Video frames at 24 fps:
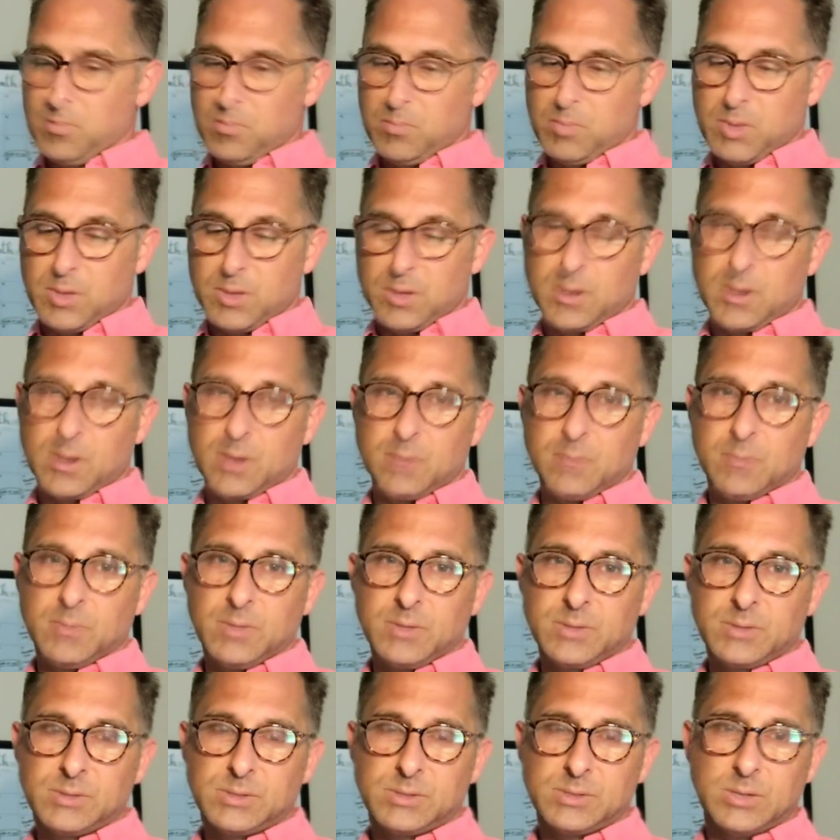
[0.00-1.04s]
But
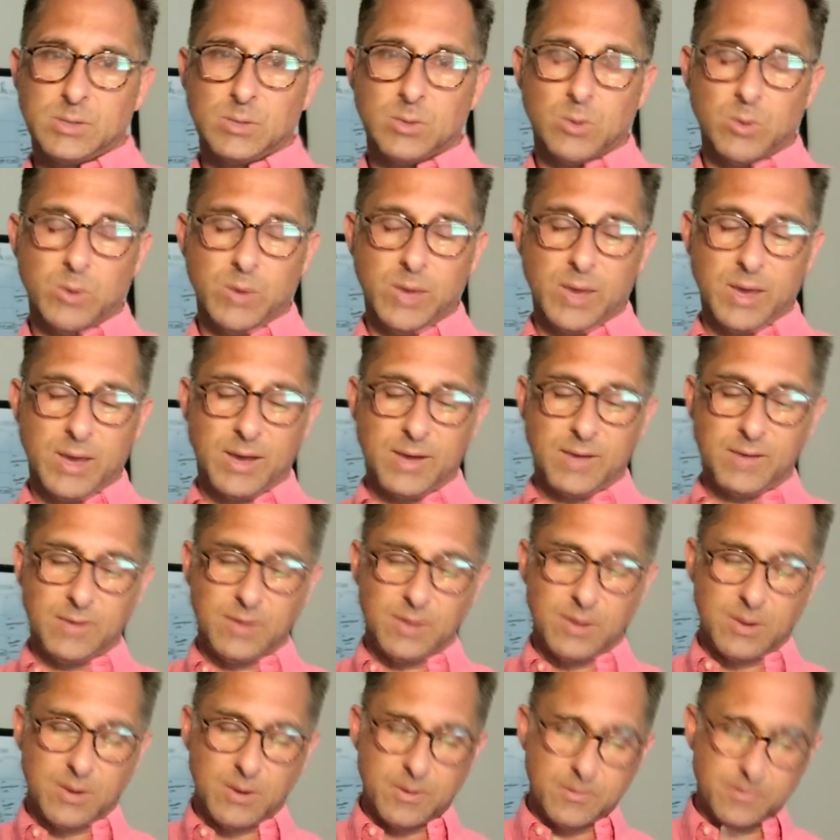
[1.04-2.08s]
let's see what we have
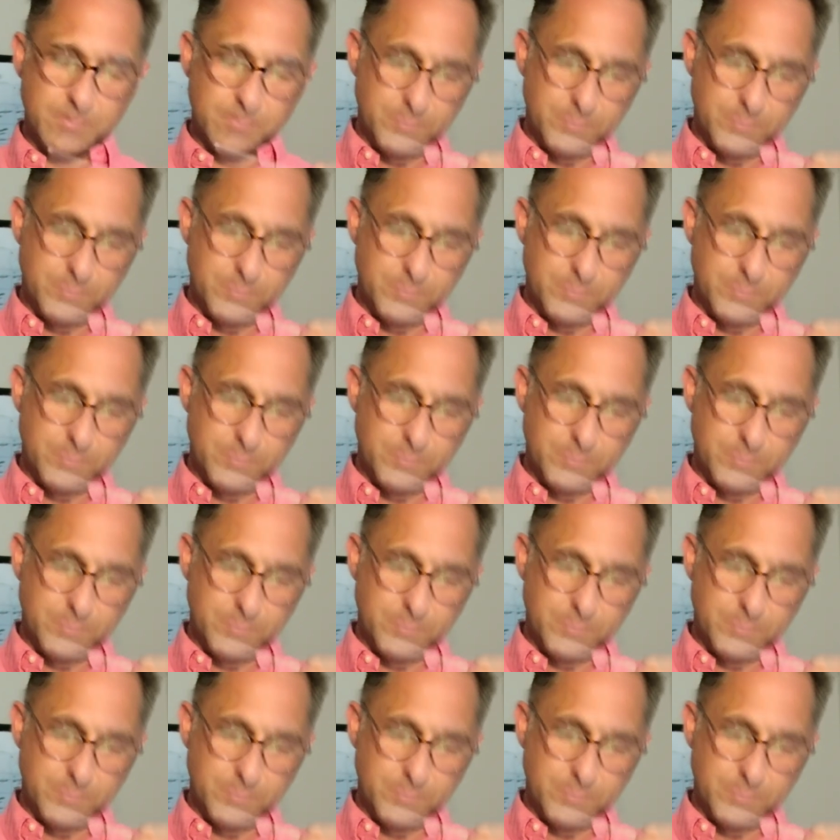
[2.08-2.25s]
here.